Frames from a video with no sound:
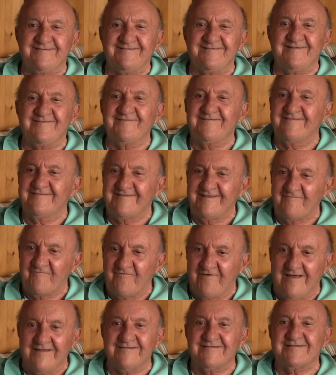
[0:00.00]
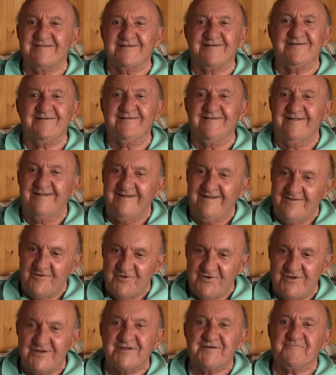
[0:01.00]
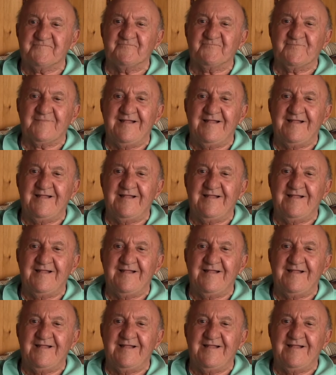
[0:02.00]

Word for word: They, they volunteered and they took them.